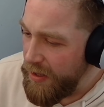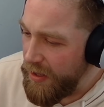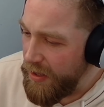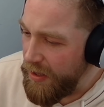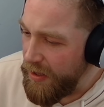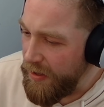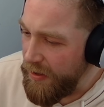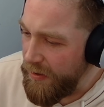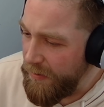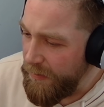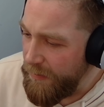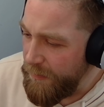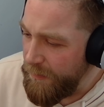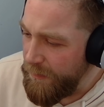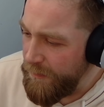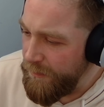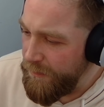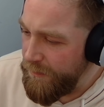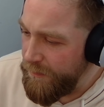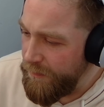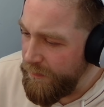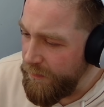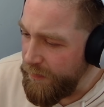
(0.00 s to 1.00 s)

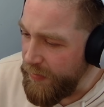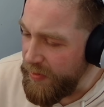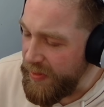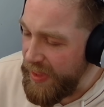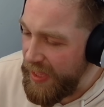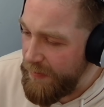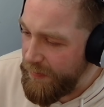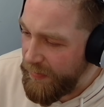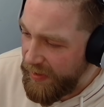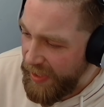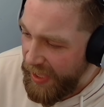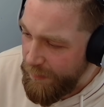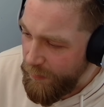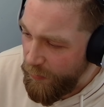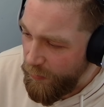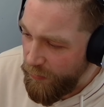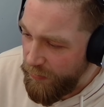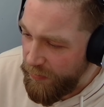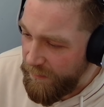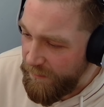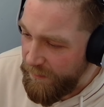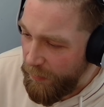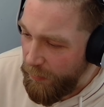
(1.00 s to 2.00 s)
but they became
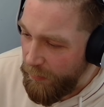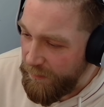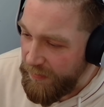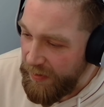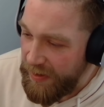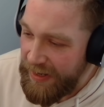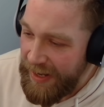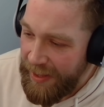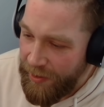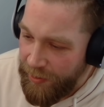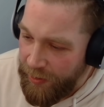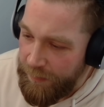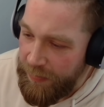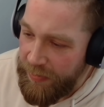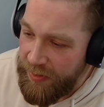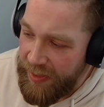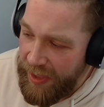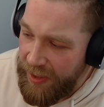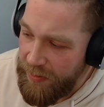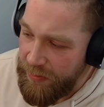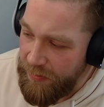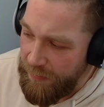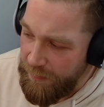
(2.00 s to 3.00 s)
more involved, and that
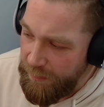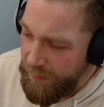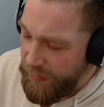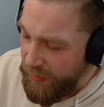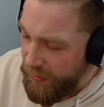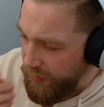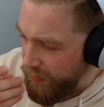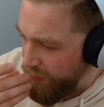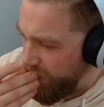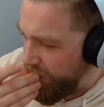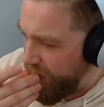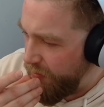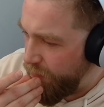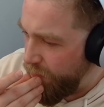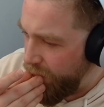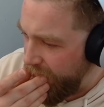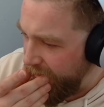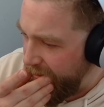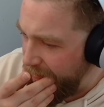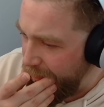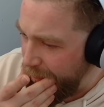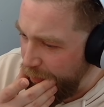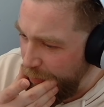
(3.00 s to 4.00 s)
upset them because they were
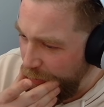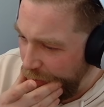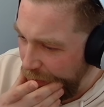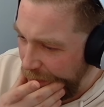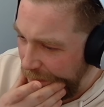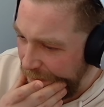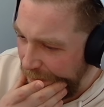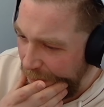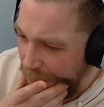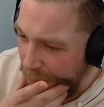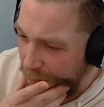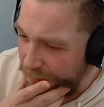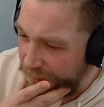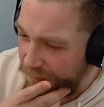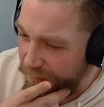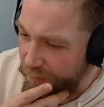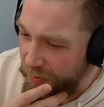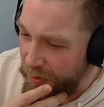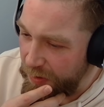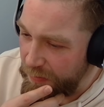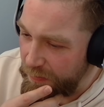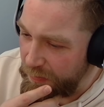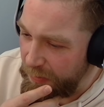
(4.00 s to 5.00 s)
getting more involved with
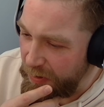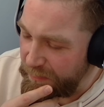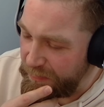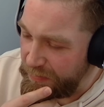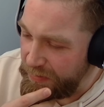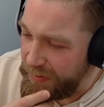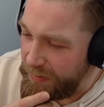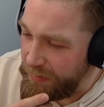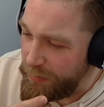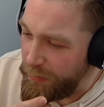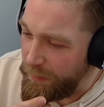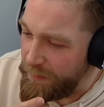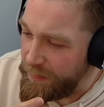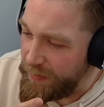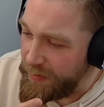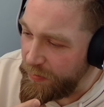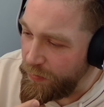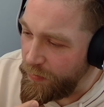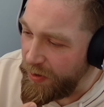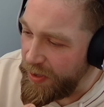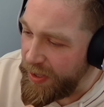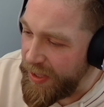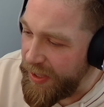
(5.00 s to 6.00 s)
my mother, that's obviously
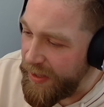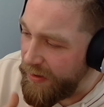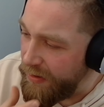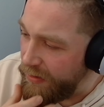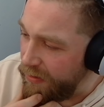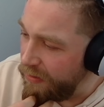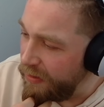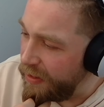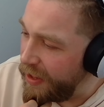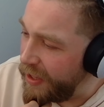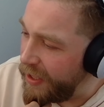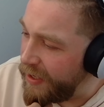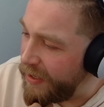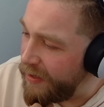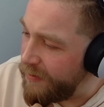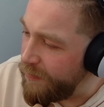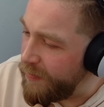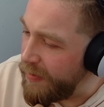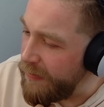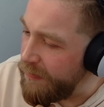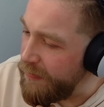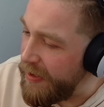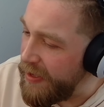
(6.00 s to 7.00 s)
quite ill.
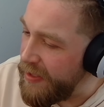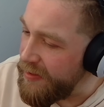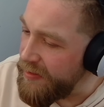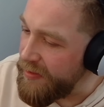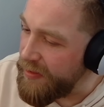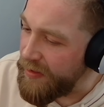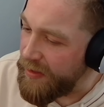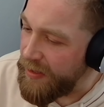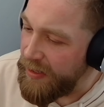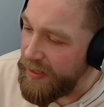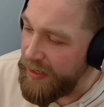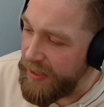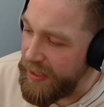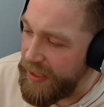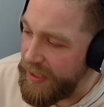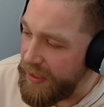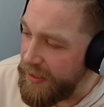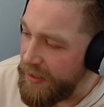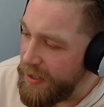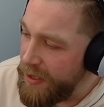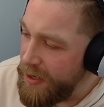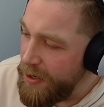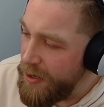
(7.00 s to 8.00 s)
And they
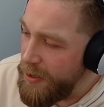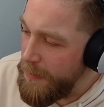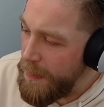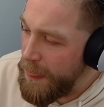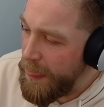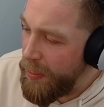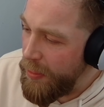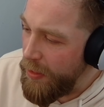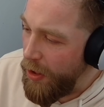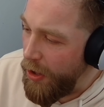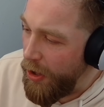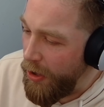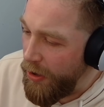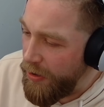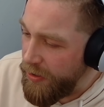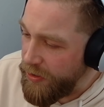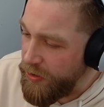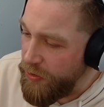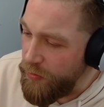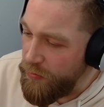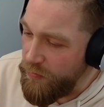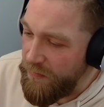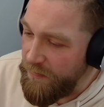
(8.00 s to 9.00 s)
basically
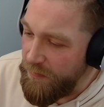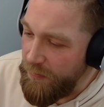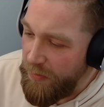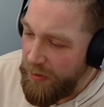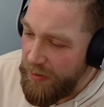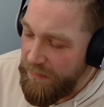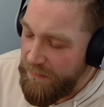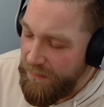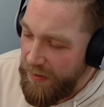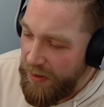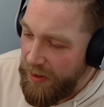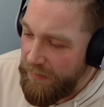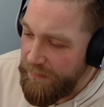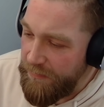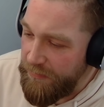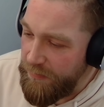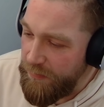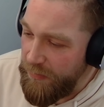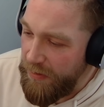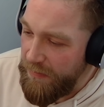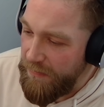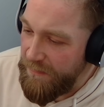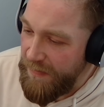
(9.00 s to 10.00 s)
argued with my father
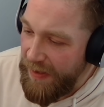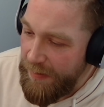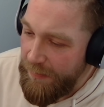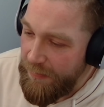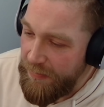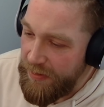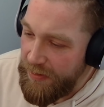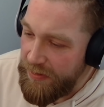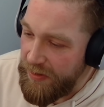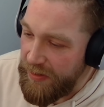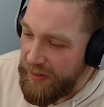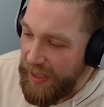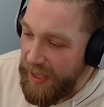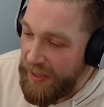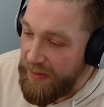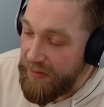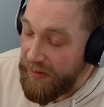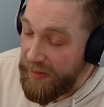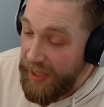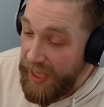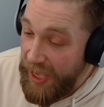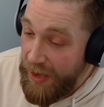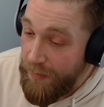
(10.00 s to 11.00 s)
and my family to get
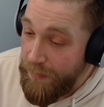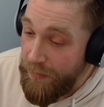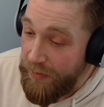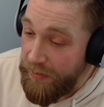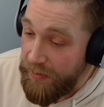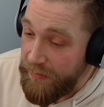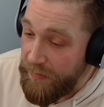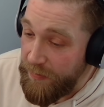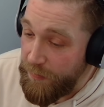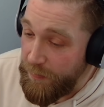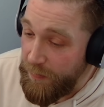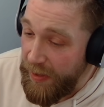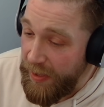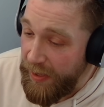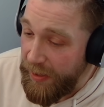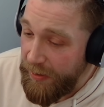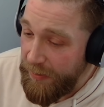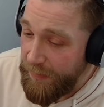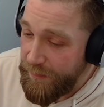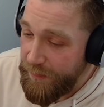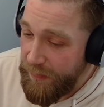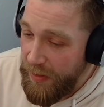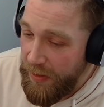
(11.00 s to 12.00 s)
the care workers back.
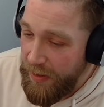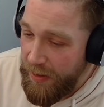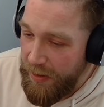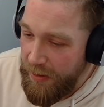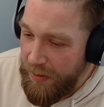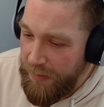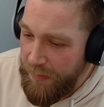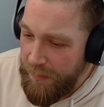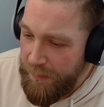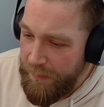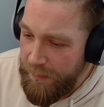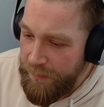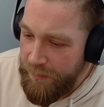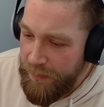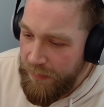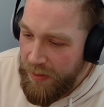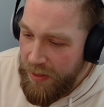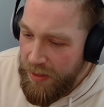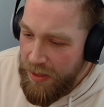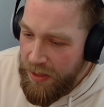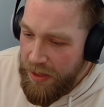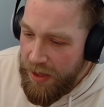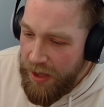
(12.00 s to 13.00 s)
And
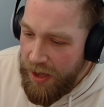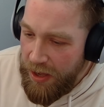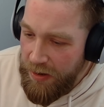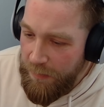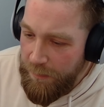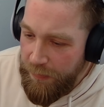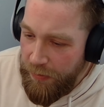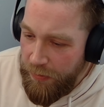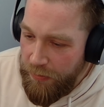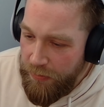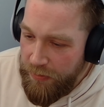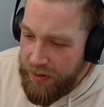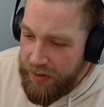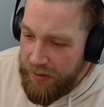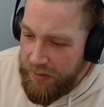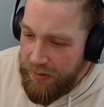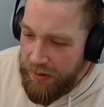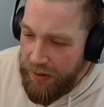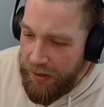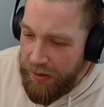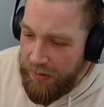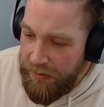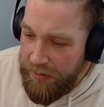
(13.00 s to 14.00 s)
a
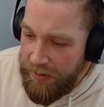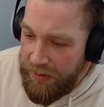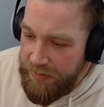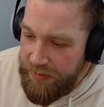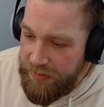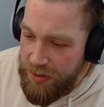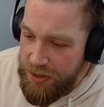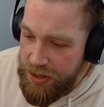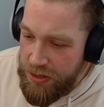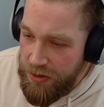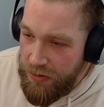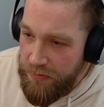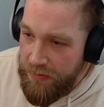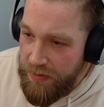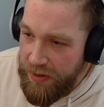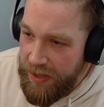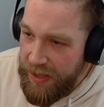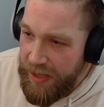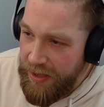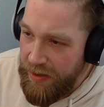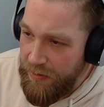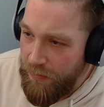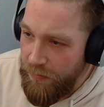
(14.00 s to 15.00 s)
point I'd like to show
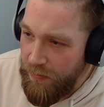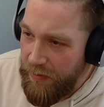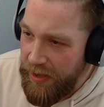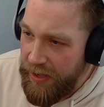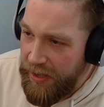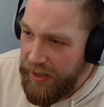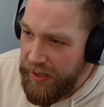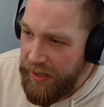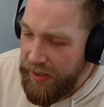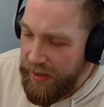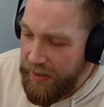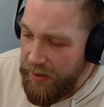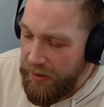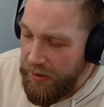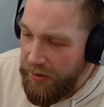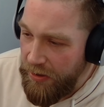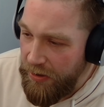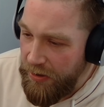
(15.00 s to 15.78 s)
here where